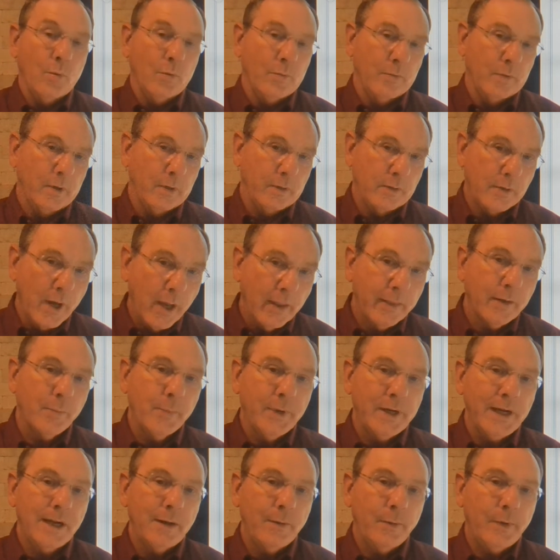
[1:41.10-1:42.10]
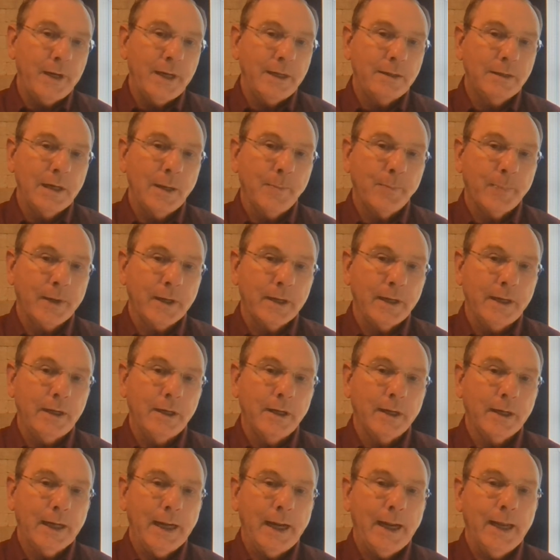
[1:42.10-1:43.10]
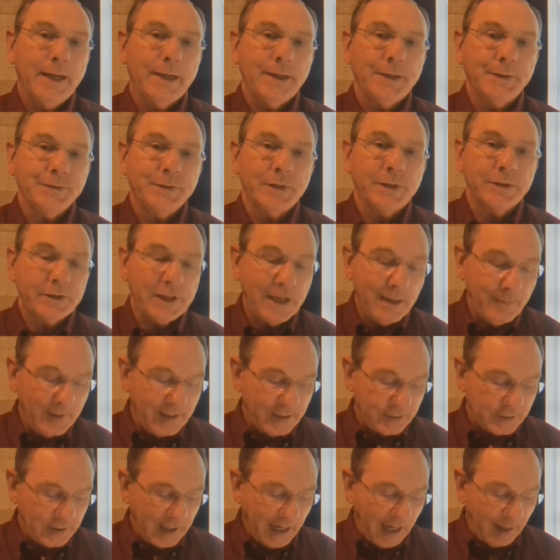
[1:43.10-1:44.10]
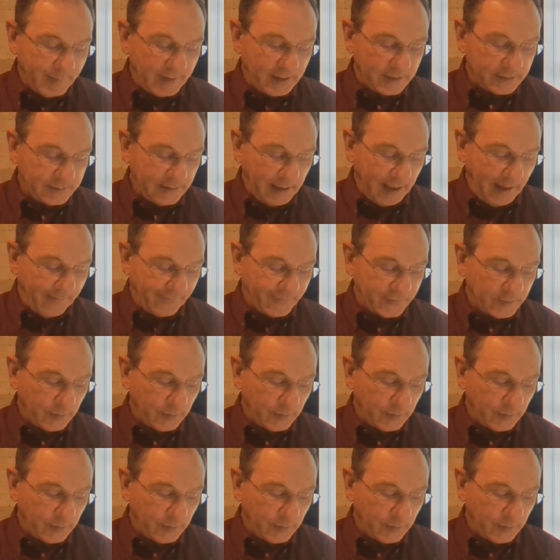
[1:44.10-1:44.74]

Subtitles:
Another one that we typically look at is the cement job itself.